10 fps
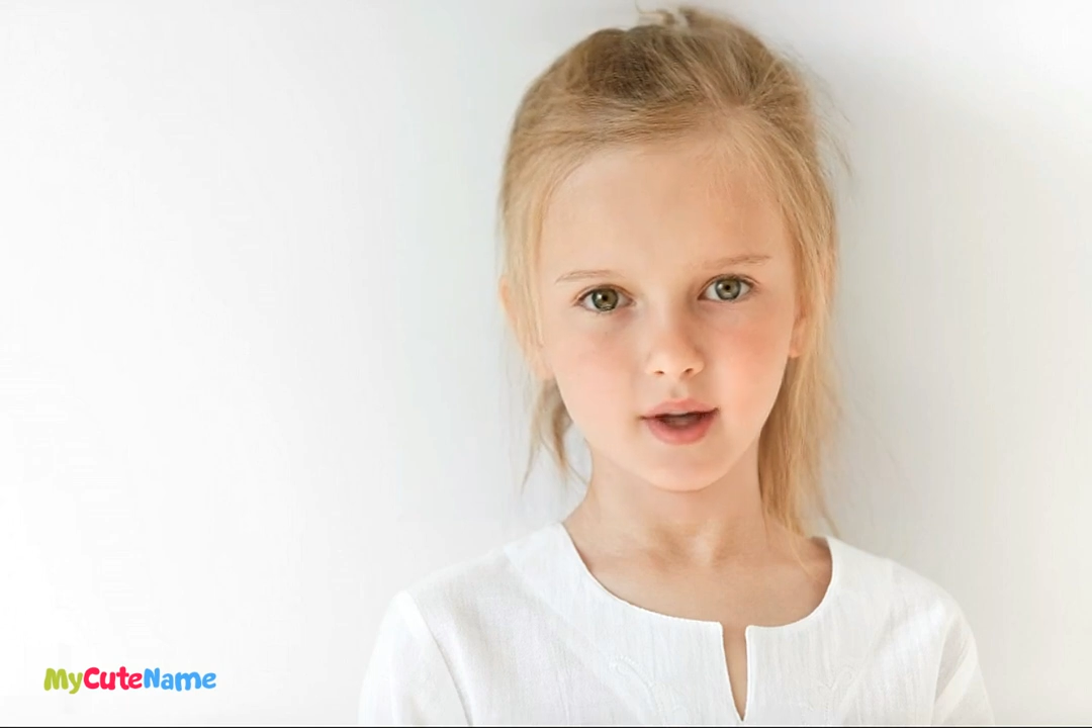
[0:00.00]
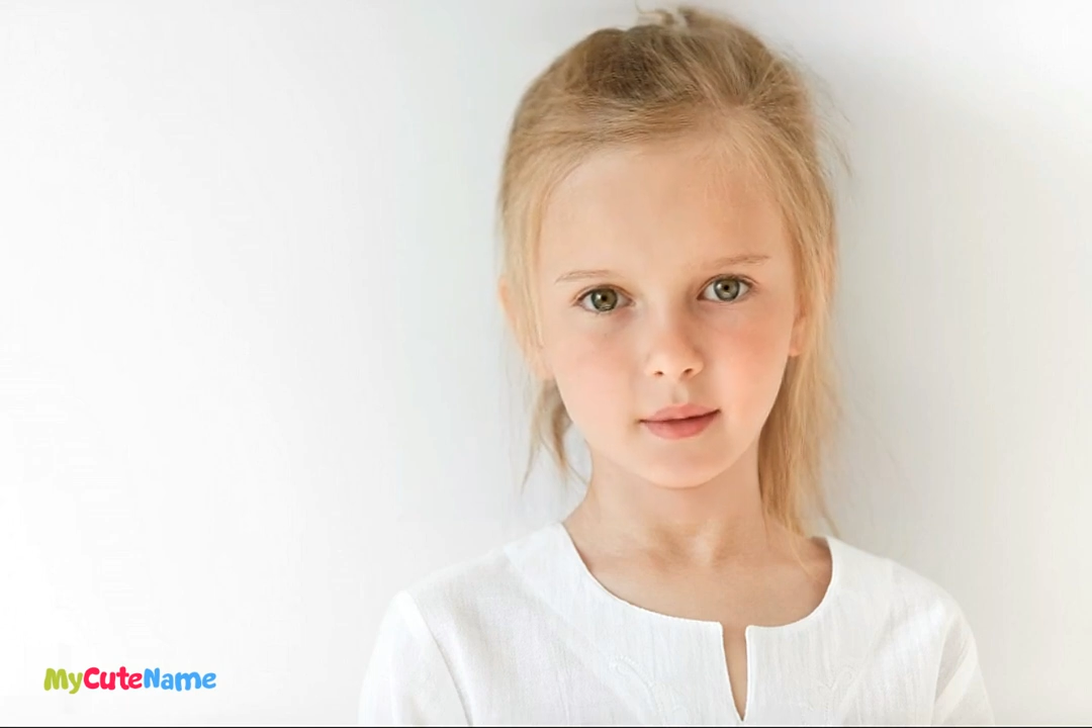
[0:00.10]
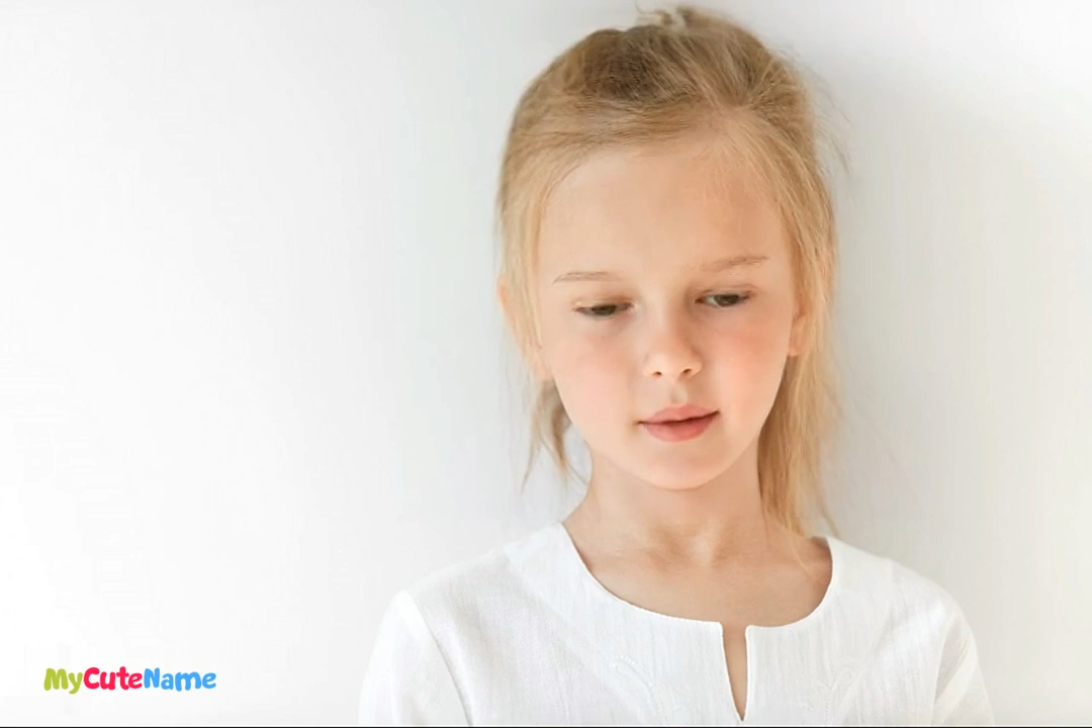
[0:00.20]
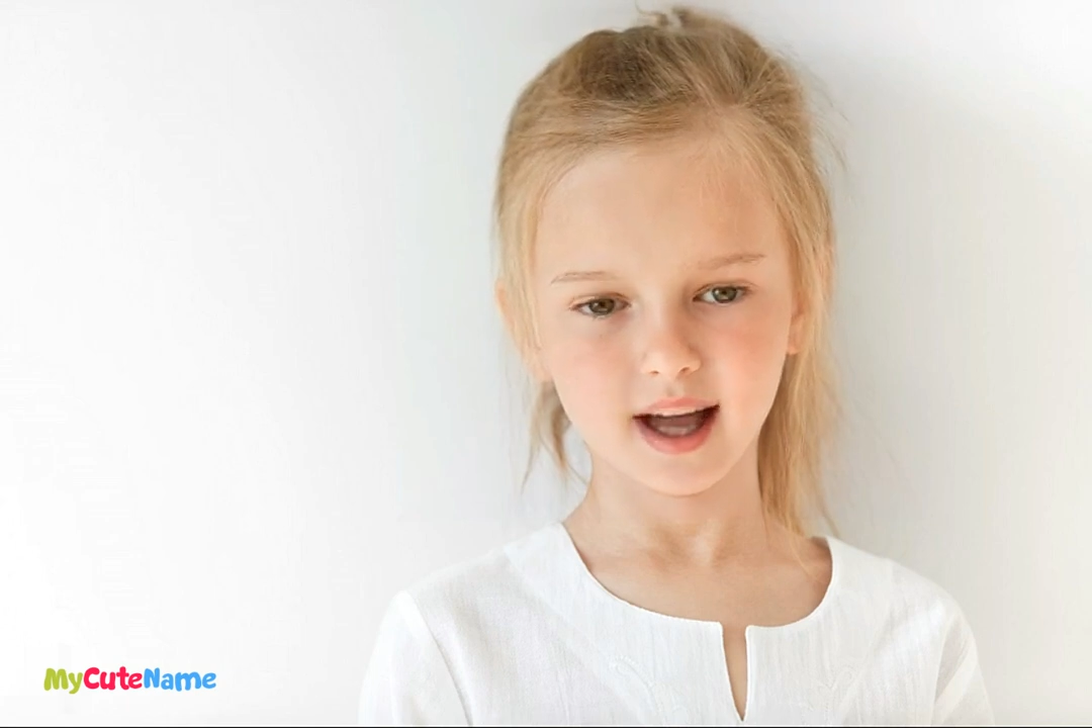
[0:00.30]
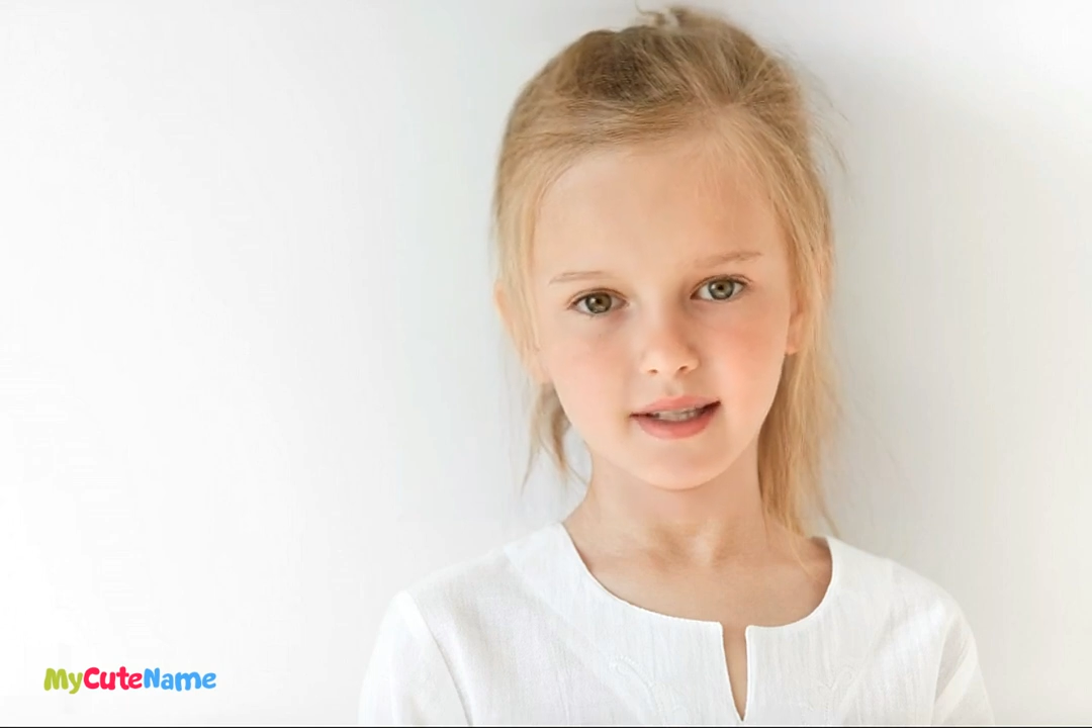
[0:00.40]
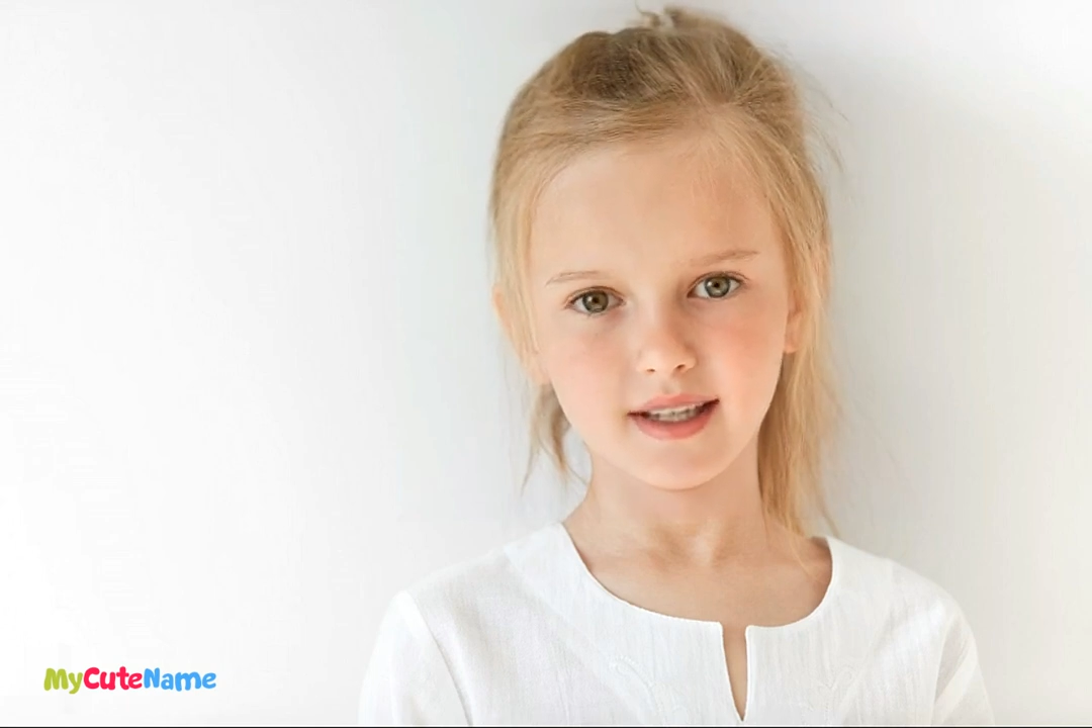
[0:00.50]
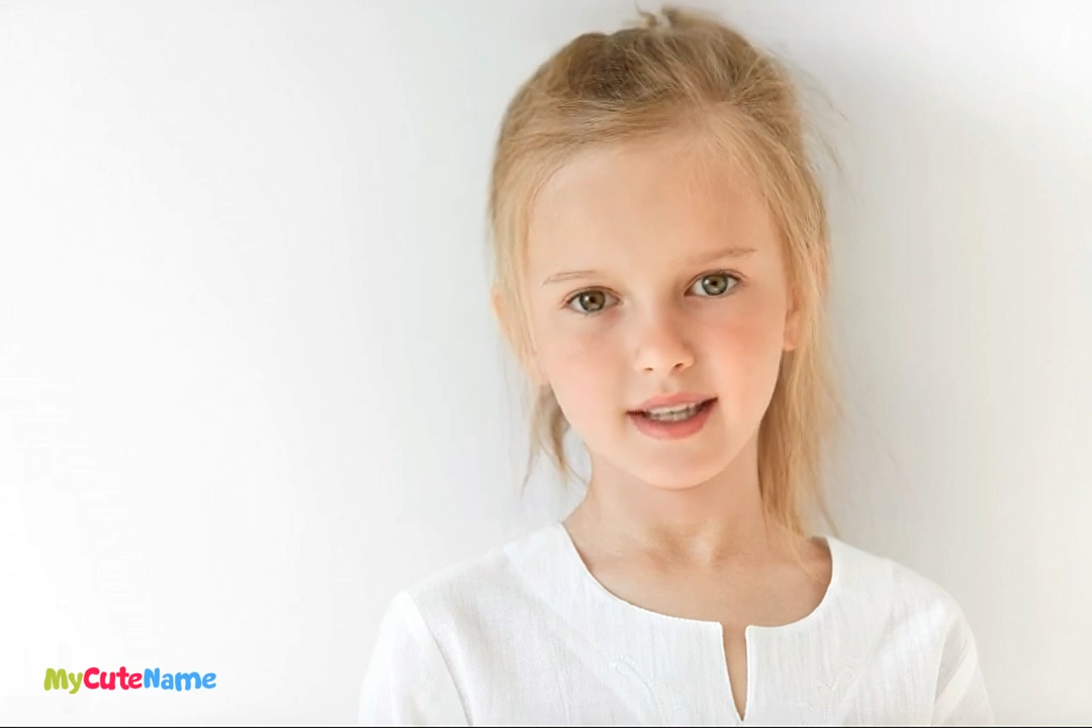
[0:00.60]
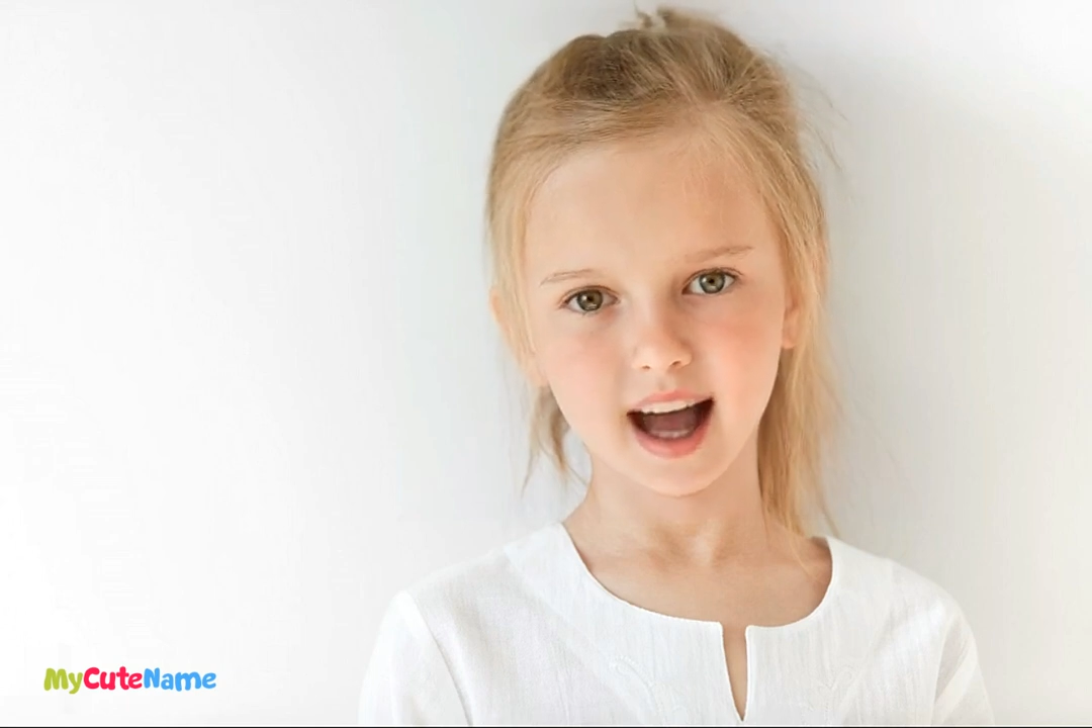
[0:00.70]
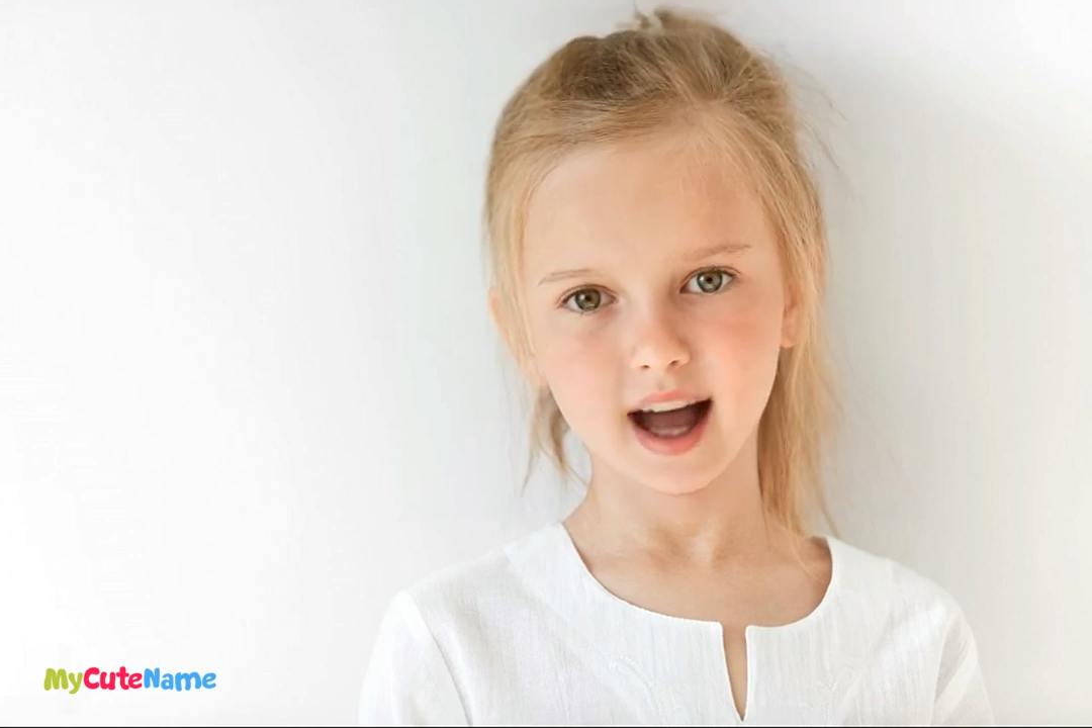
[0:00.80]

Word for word: respect and